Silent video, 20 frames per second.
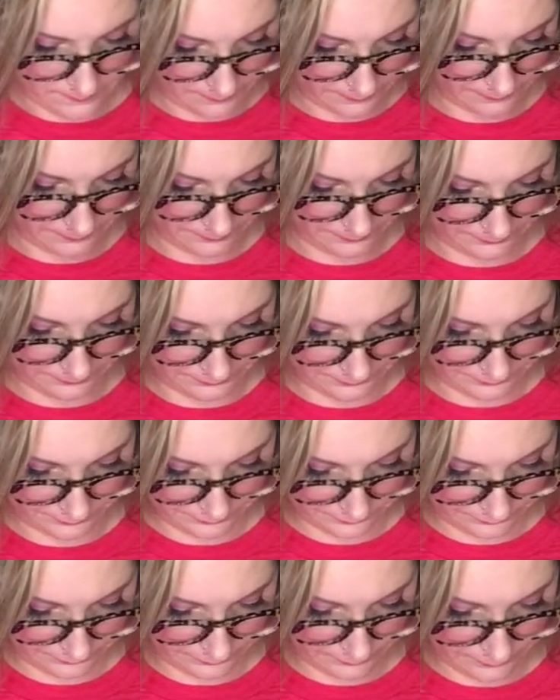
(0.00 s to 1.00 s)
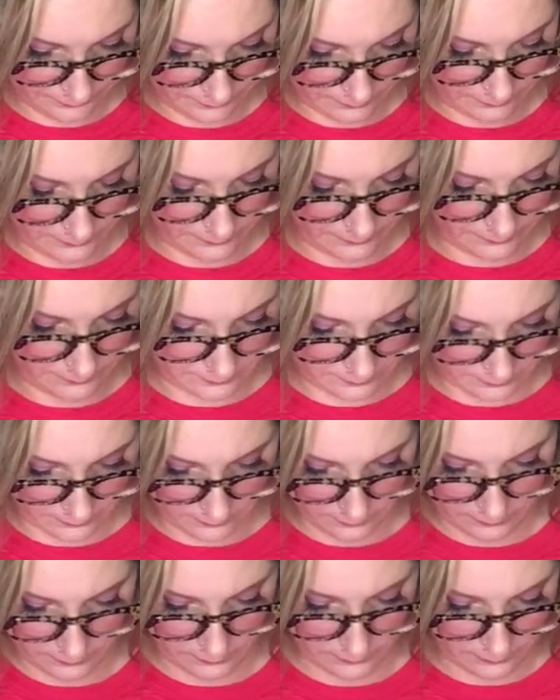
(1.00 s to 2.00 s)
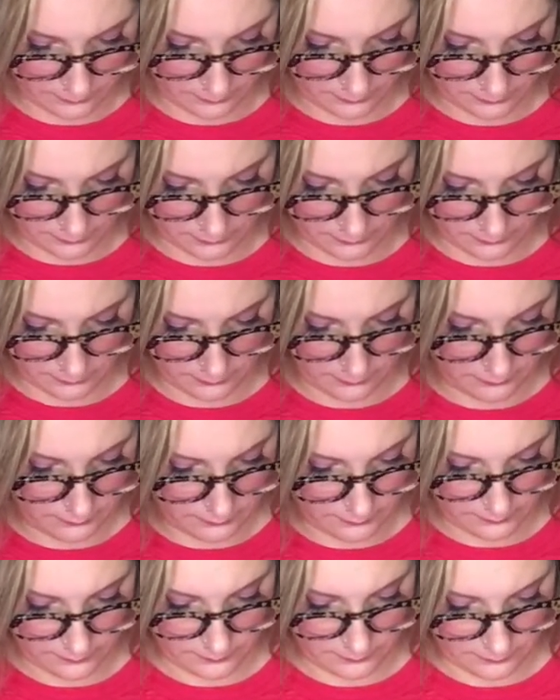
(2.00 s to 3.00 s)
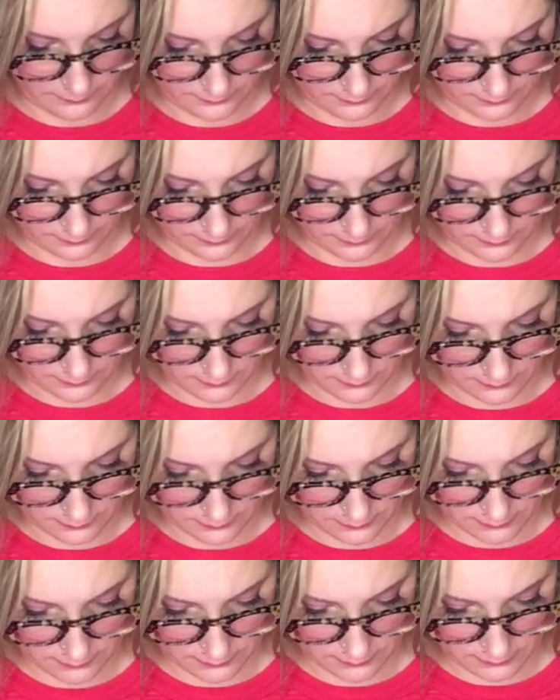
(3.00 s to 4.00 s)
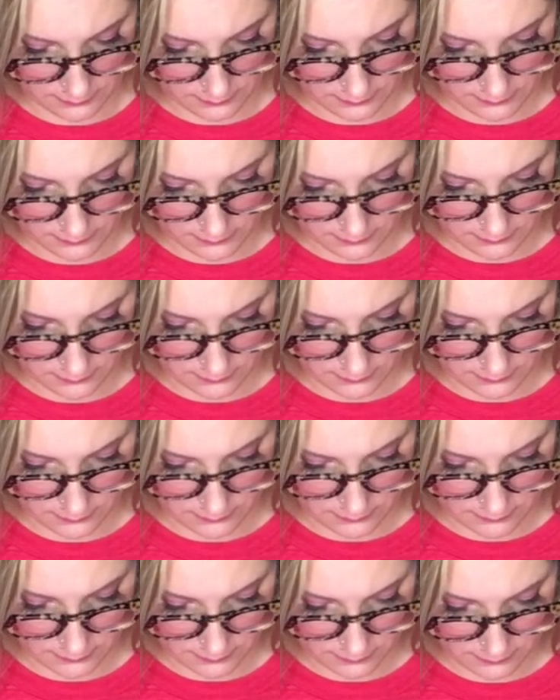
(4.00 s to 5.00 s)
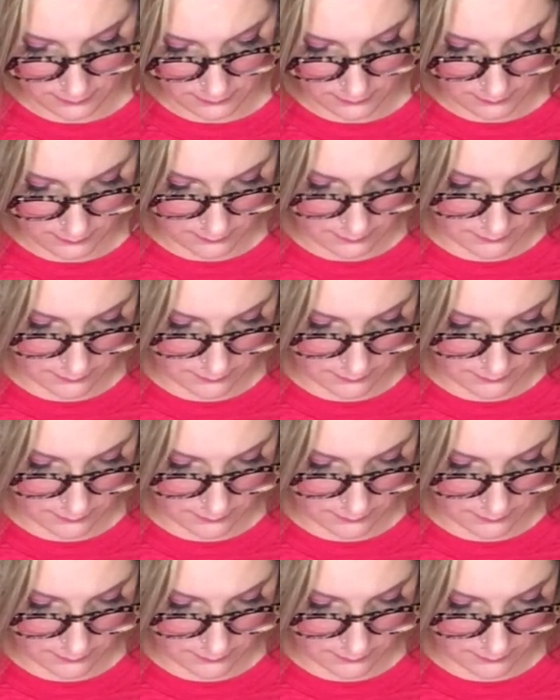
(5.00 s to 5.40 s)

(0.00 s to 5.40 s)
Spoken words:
Nothing is said.